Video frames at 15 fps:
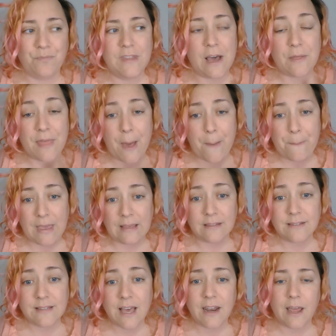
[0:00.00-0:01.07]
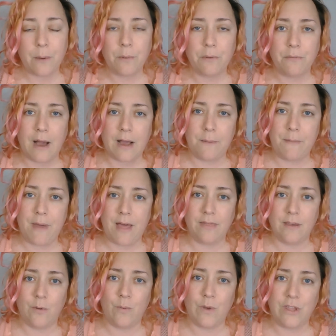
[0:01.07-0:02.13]
Now, that being said, I would
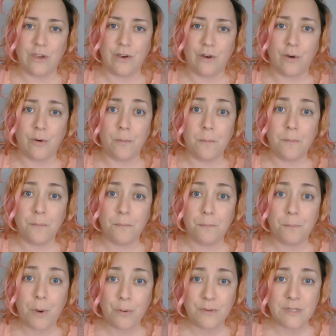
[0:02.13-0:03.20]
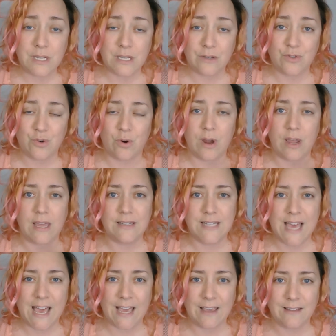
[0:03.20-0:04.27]
recommend that when you're posting a story and
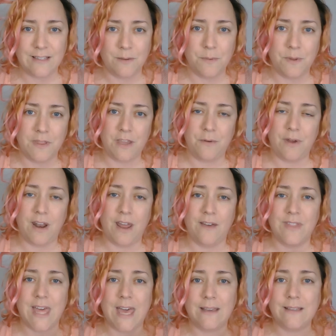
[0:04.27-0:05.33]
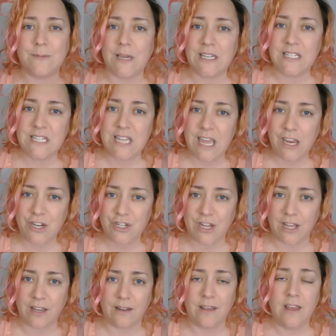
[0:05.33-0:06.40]
tagging someone, that you not have the
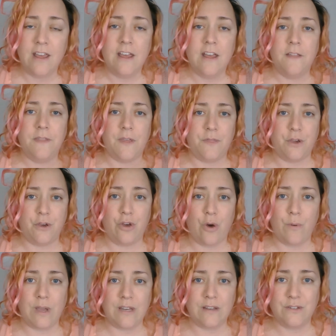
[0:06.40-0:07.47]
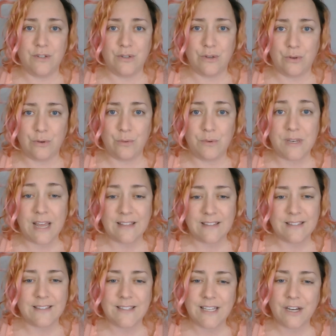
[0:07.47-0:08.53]
expectation that they're going to
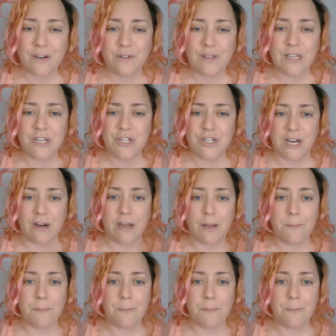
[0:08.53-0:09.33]
necessarily share